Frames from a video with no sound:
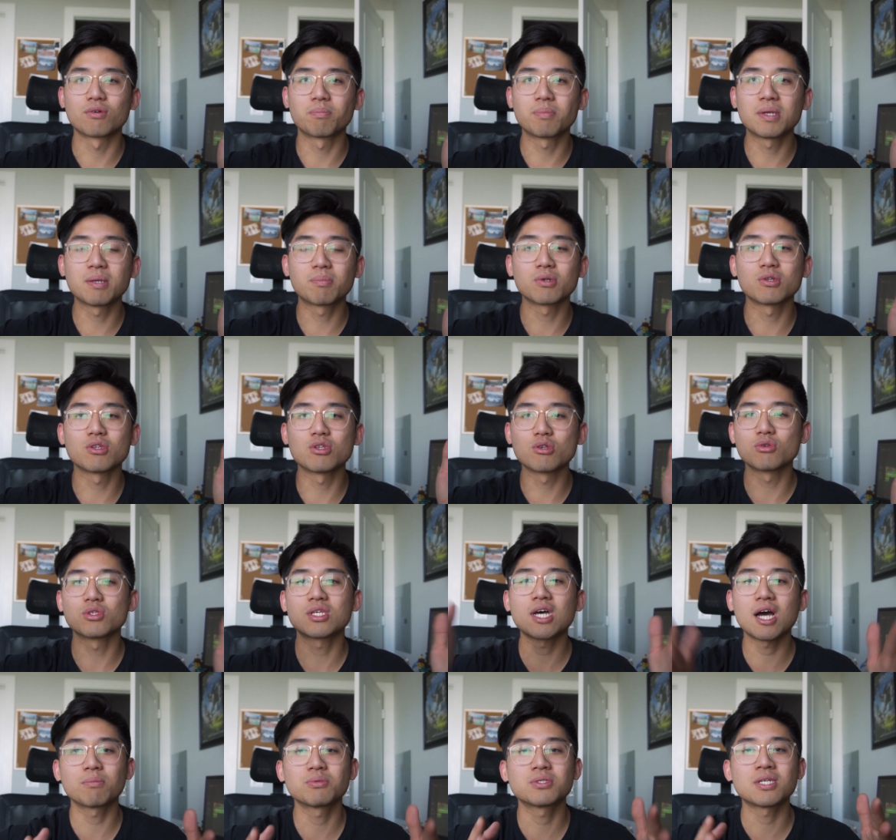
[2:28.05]
people to use
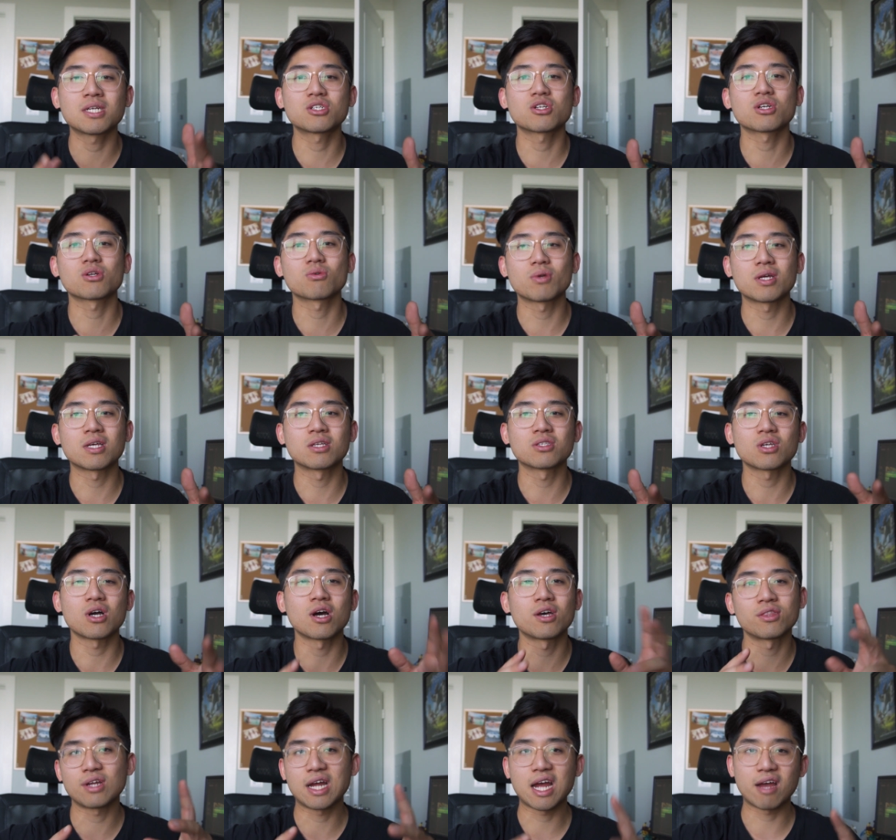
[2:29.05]
HUBCENTRIC rings
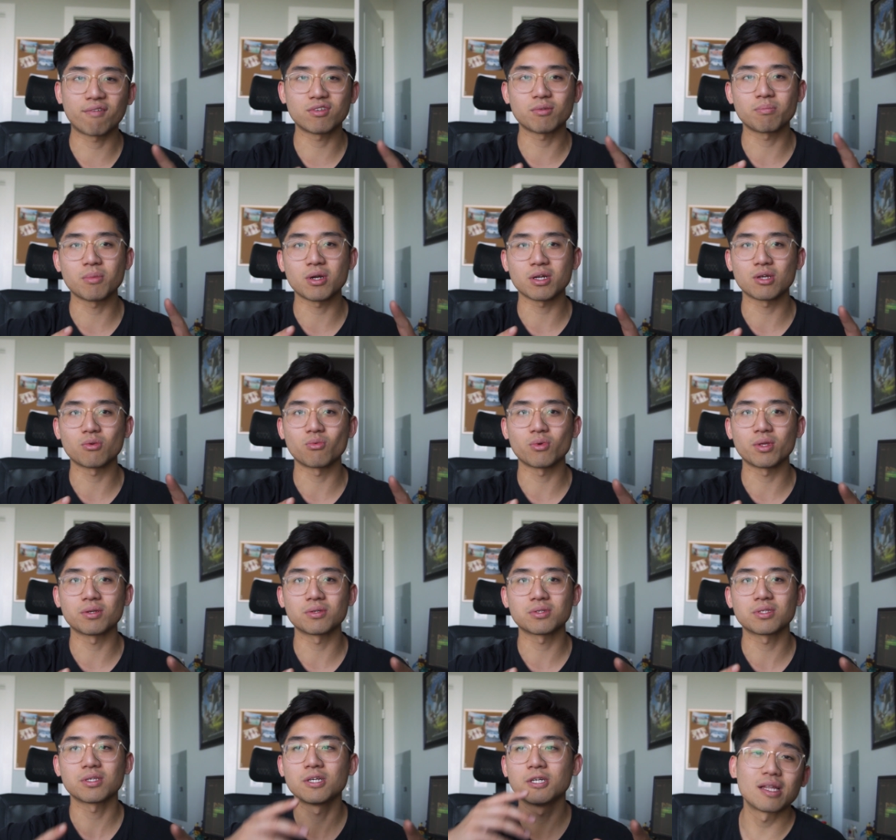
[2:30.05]
on their aftermarket wheels.